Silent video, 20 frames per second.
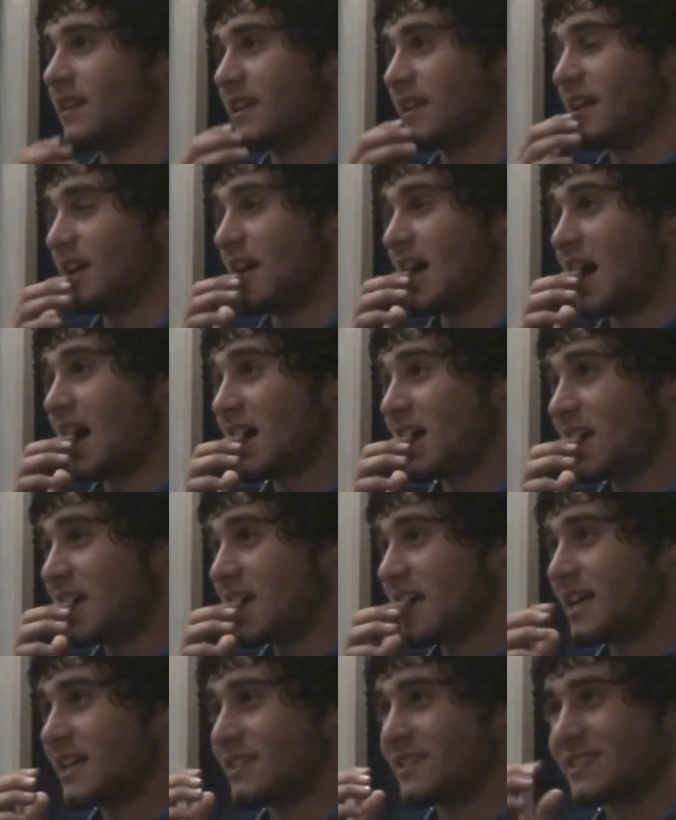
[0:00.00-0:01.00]
And
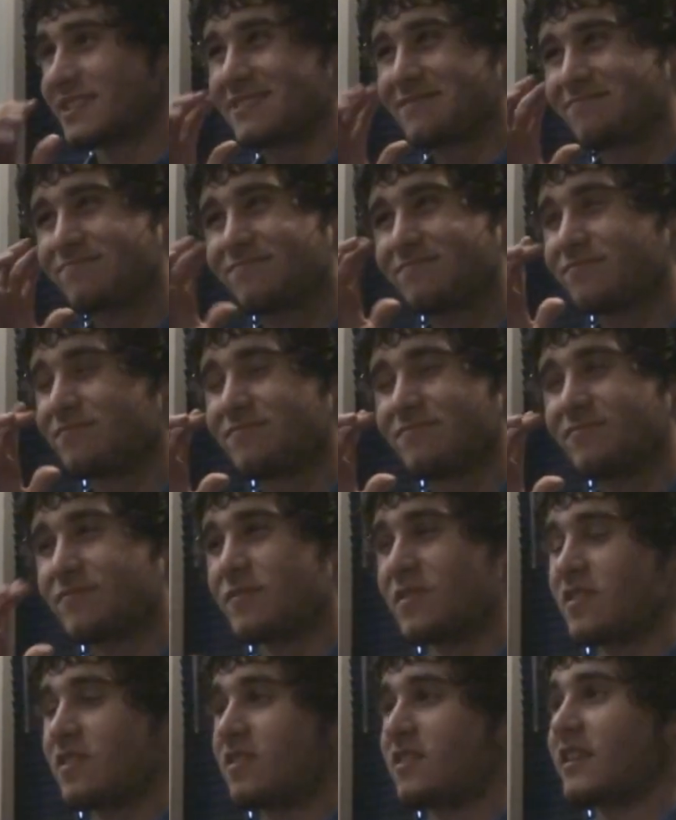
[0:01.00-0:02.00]
just
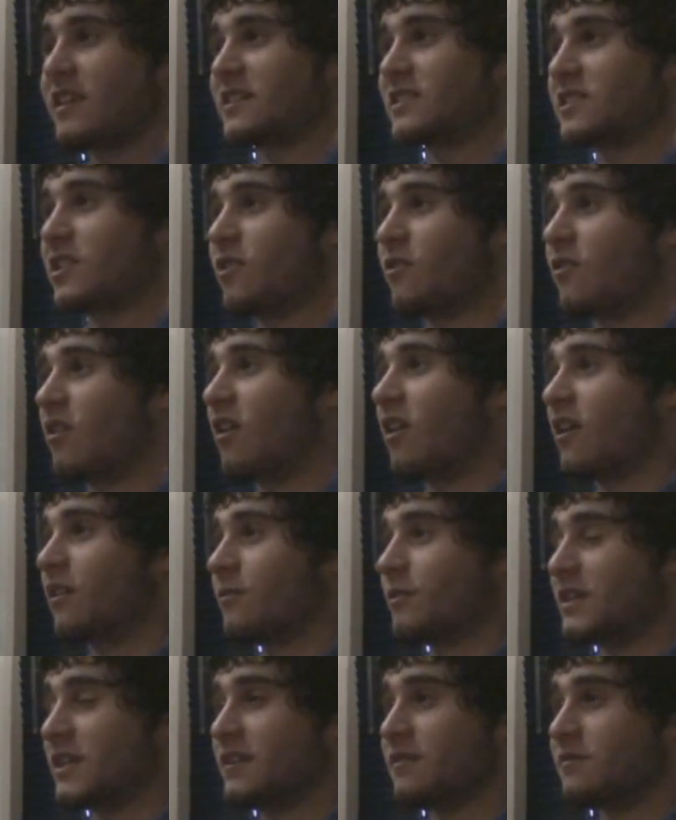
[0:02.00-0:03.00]
things go
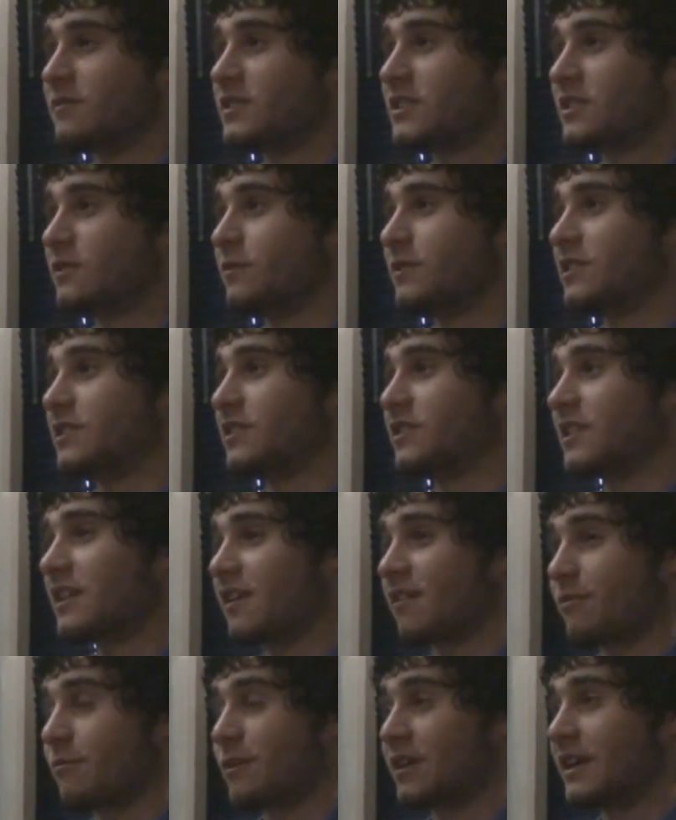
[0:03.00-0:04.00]
wrong when you squeeze your
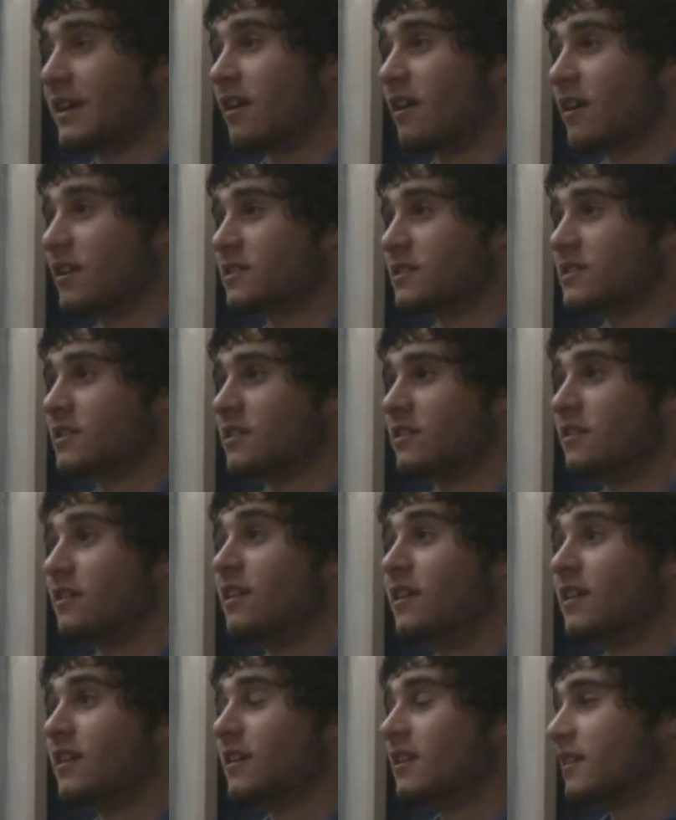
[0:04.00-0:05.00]
teeth really hard. So
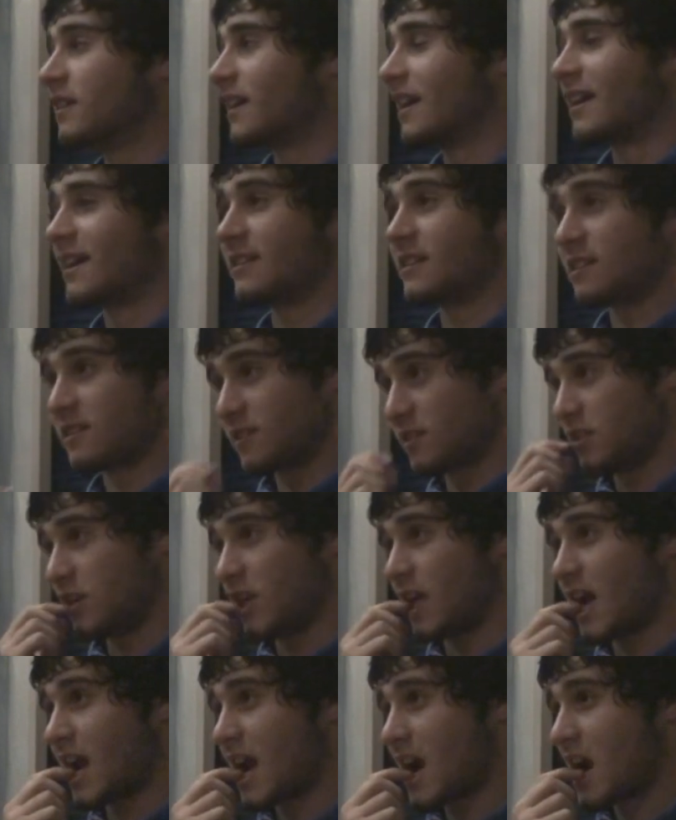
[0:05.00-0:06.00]
I got this
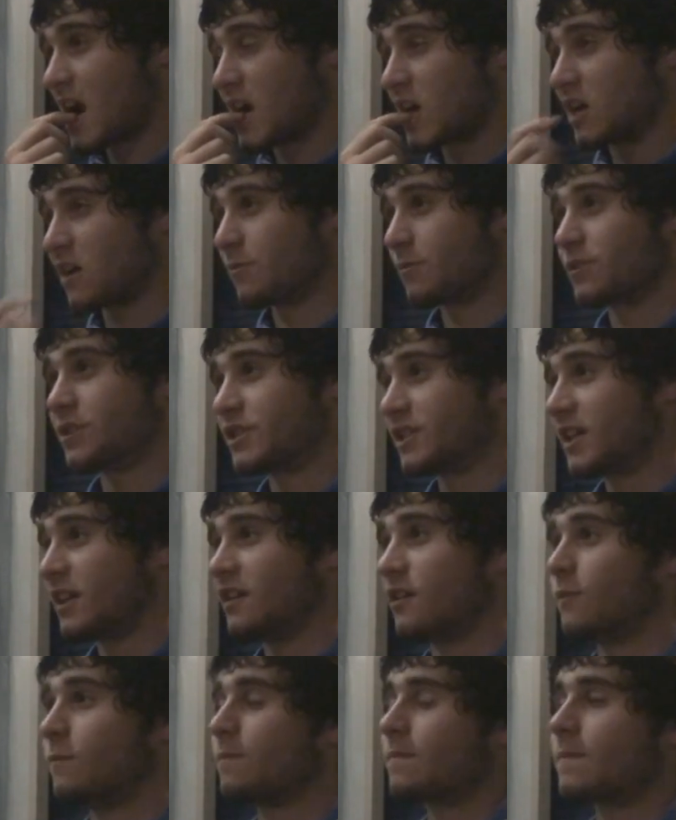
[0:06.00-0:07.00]
little rubber
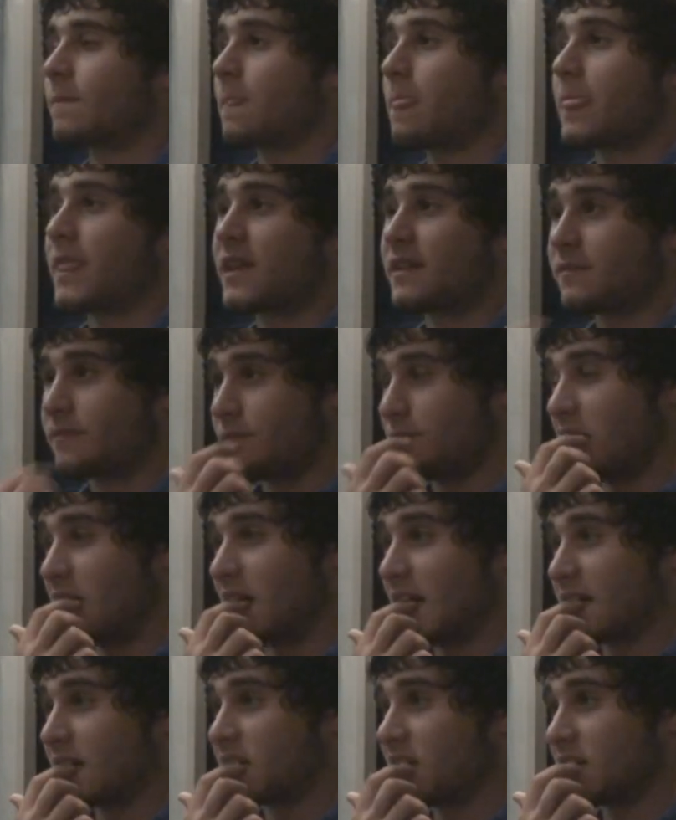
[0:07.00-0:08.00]
gel
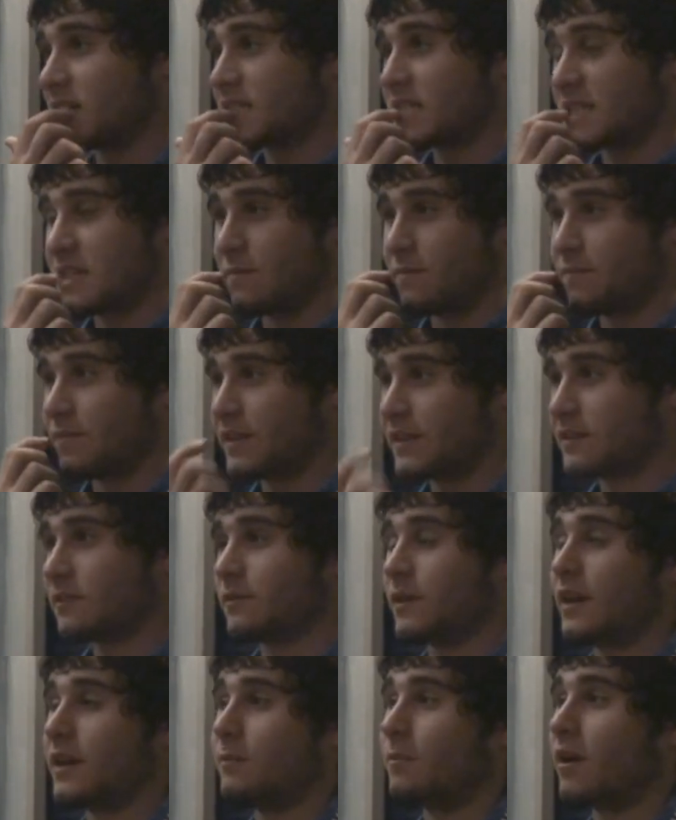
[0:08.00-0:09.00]
custom fit
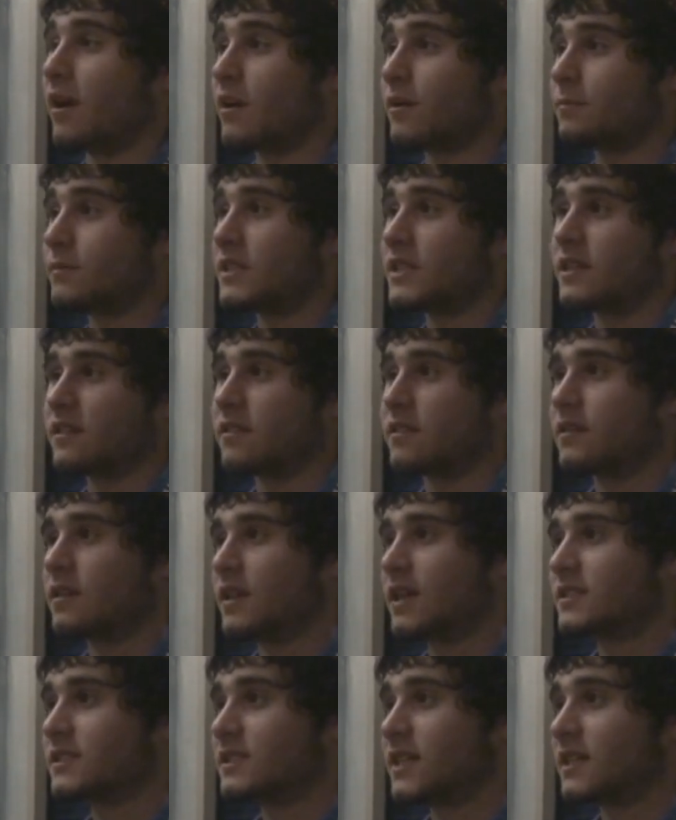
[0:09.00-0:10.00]
to my bottom teeth.
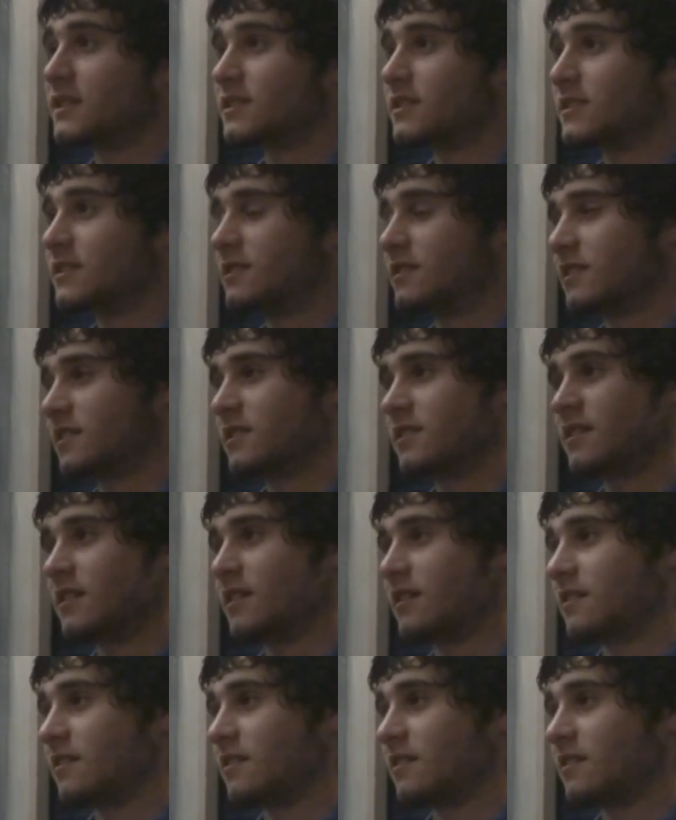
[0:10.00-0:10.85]
Just